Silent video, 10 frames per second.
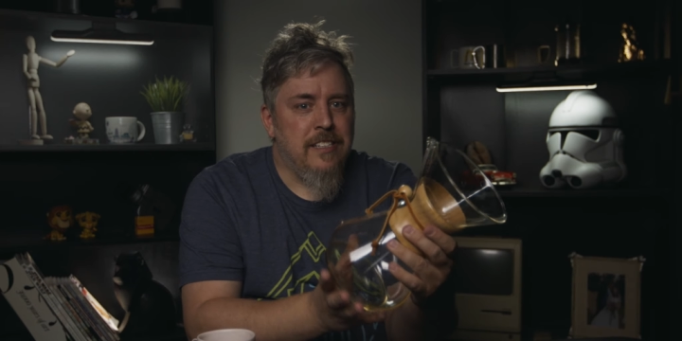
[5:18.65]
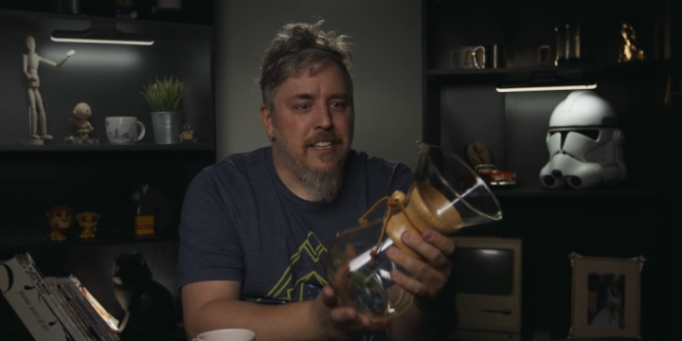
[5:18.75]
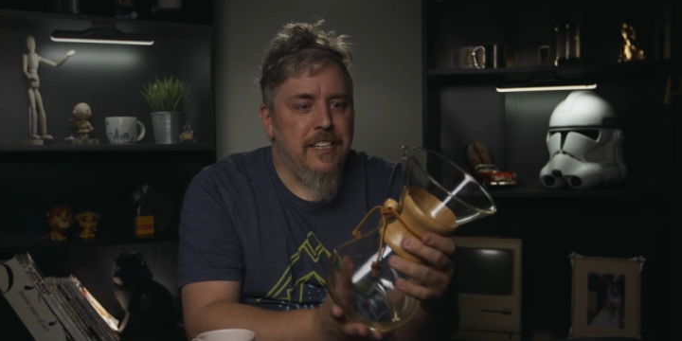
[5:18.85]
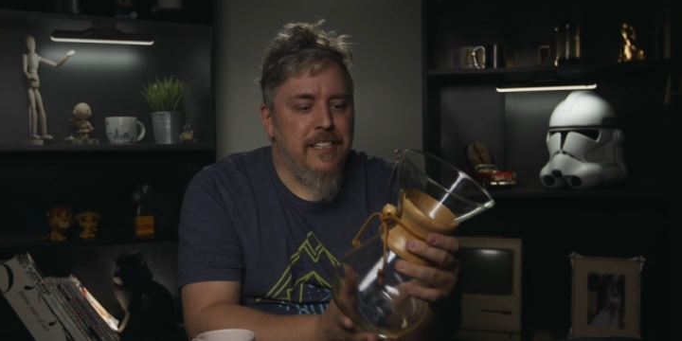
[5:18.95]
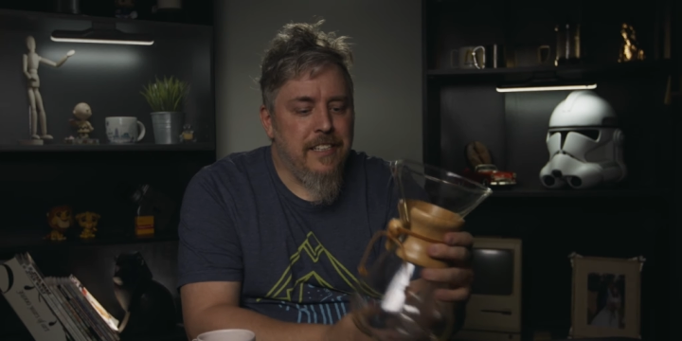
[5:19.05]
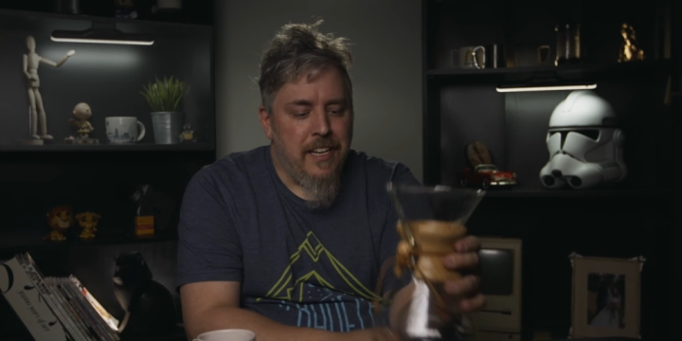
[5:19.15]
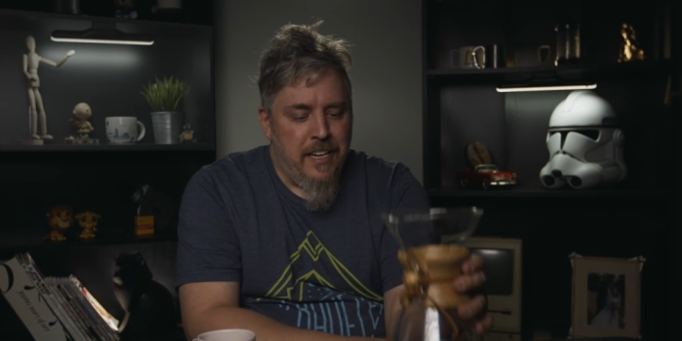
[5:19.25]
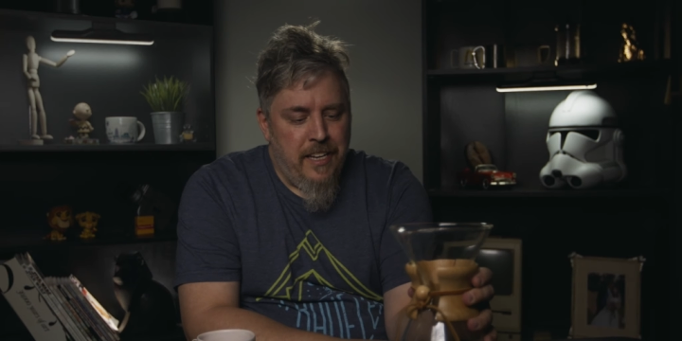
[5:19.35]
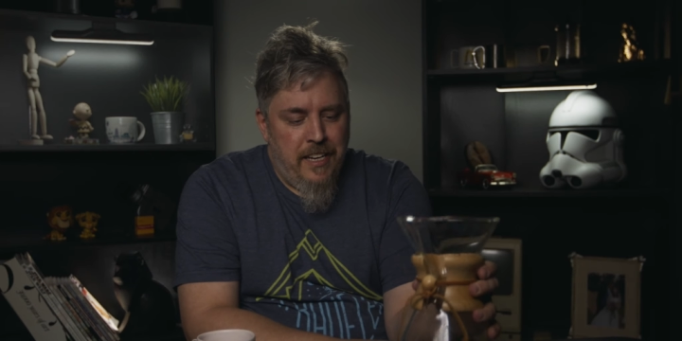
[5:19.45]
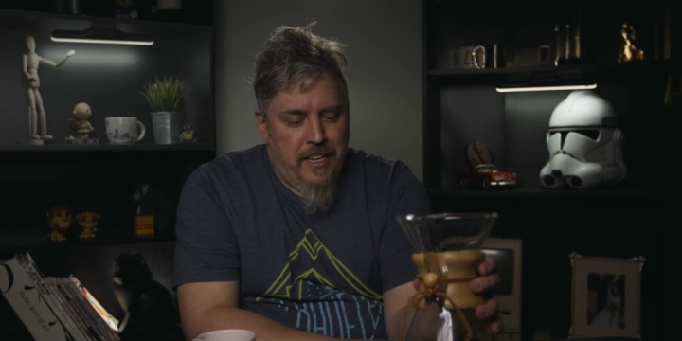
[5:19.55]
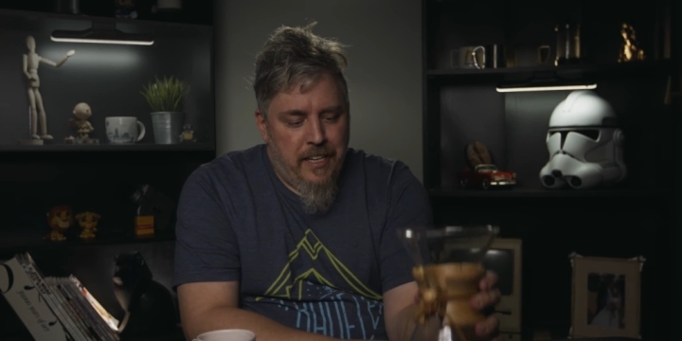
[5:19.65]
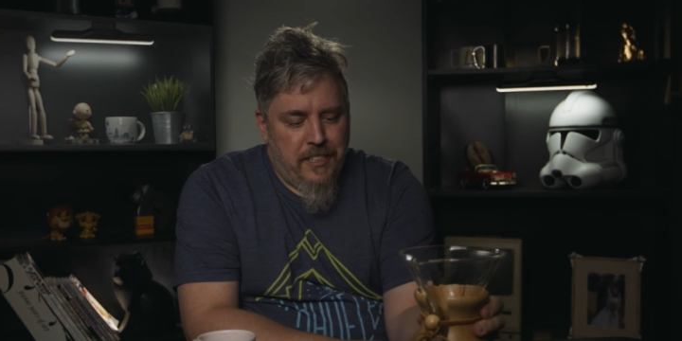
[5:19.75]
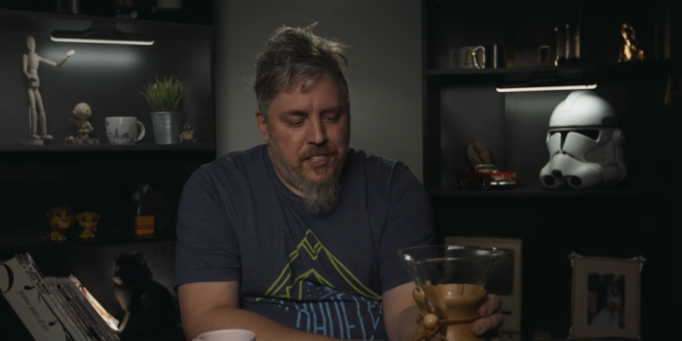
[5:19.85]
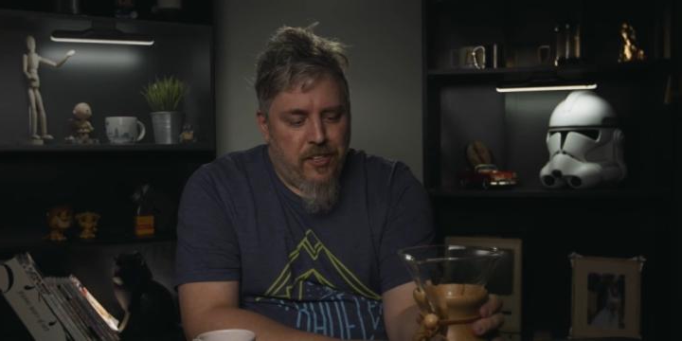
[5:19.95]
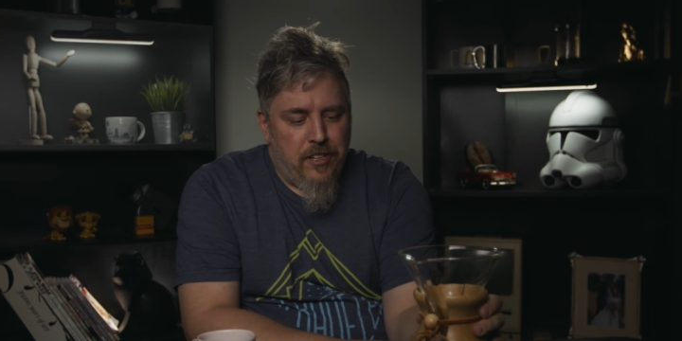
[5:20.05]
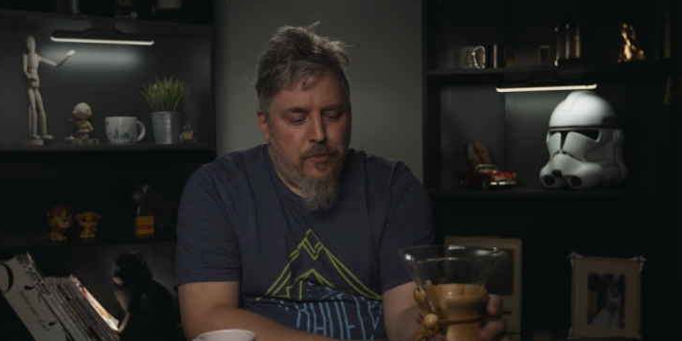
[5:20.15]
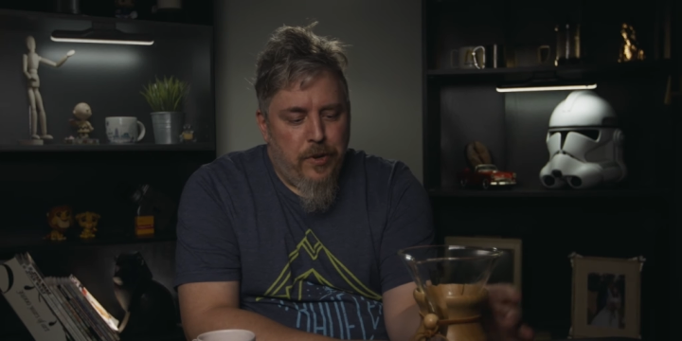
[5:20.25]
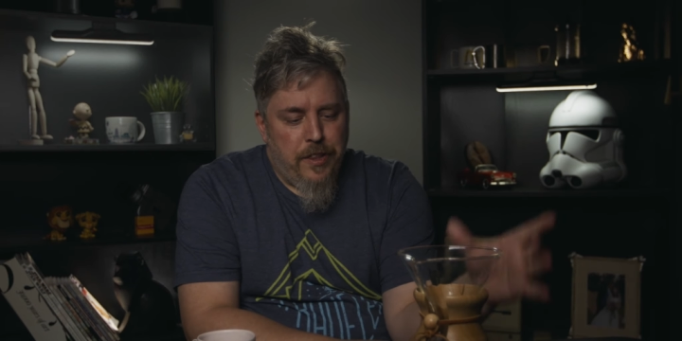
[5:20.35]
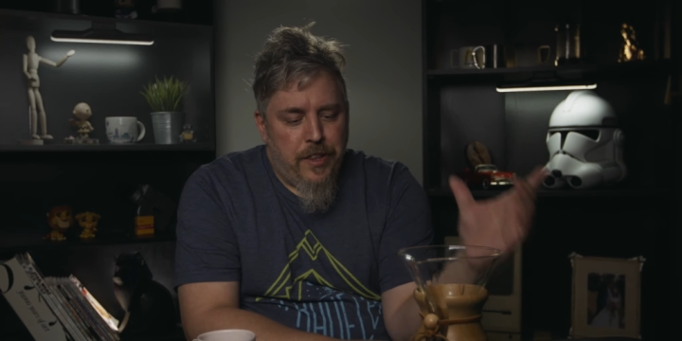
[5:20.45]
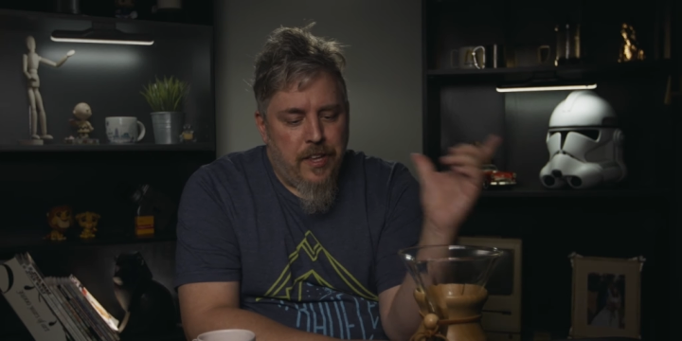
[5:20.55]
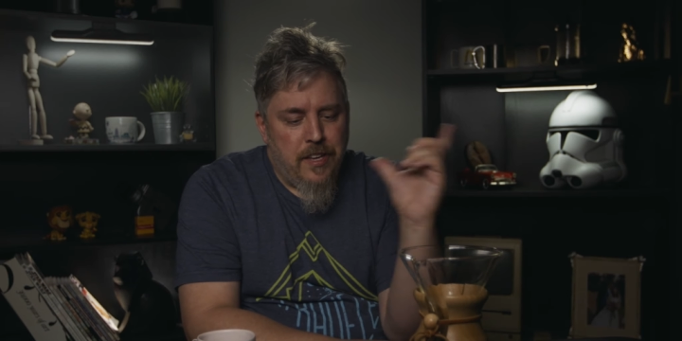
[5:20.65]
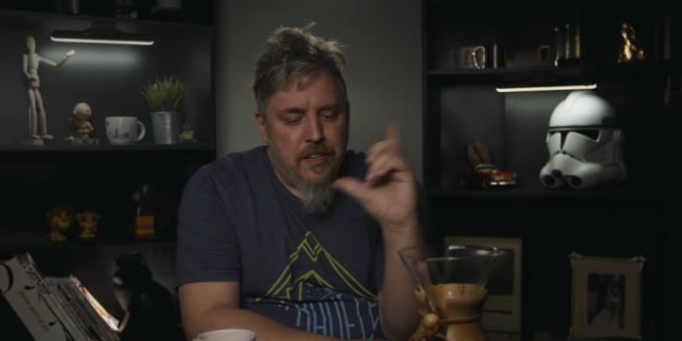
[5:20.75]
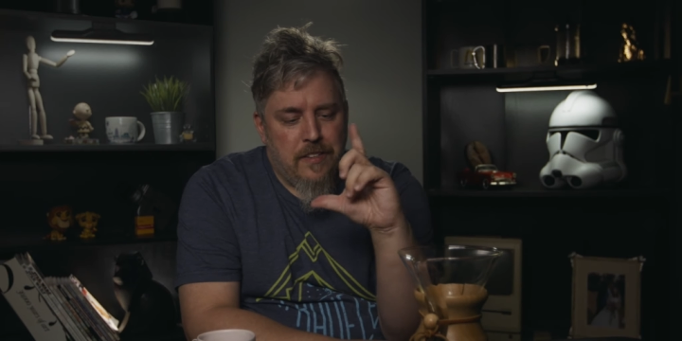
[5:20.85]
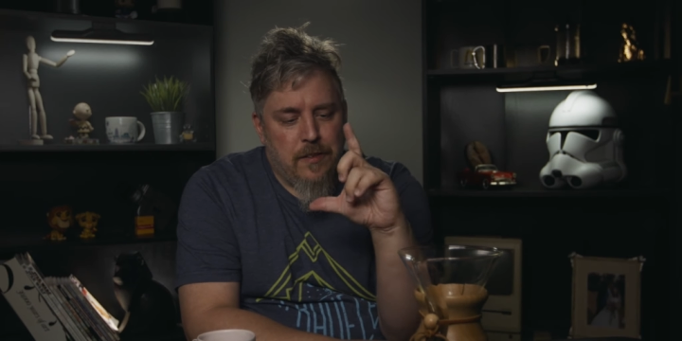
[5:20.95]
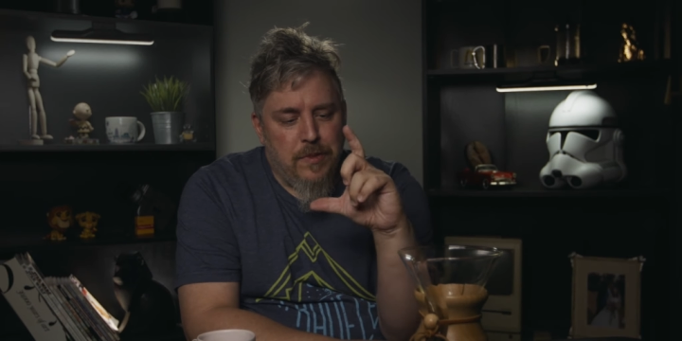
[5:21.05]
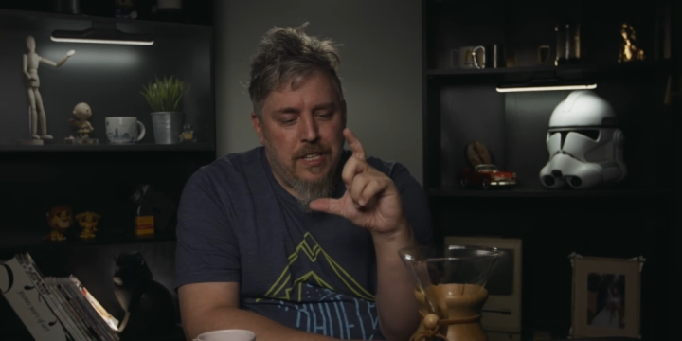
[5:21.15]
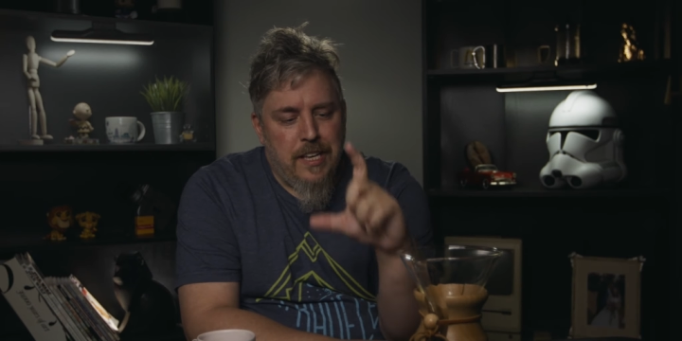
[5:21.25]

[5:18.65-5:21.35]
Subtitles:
And I started with some